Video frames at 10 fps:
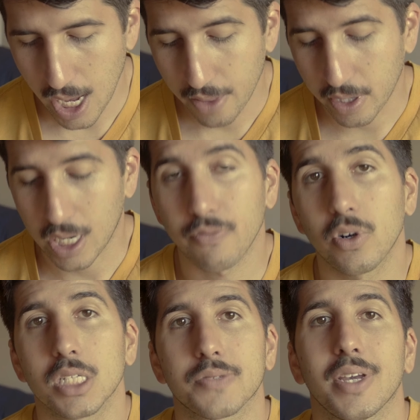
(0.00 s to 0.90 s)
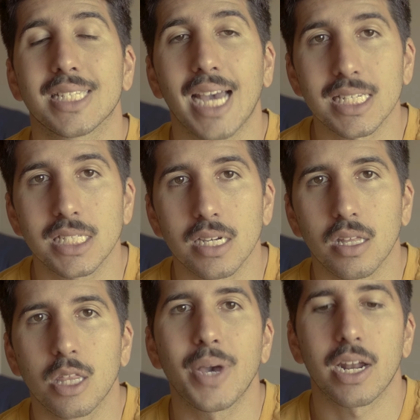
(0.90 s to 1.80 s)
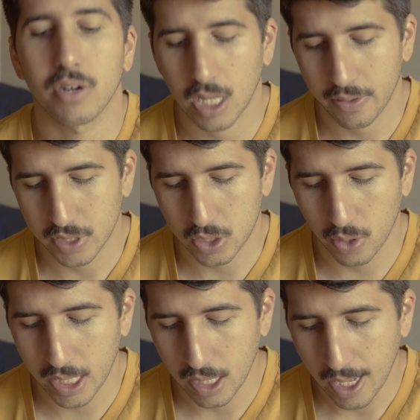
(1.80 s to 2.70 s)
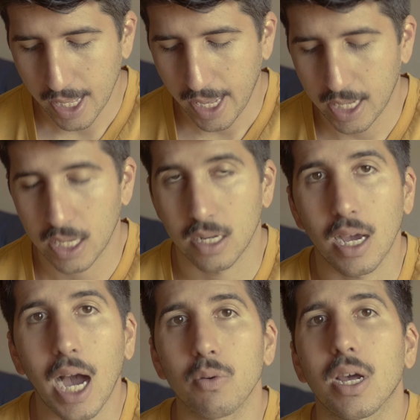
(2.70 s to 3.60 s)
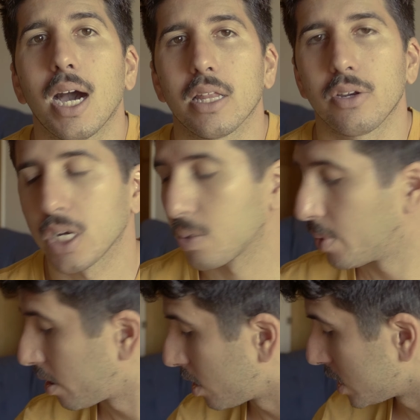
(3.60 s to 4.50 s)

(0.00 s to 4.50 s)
The comfort is fantastic, the battery life is great, and I would highly recommend the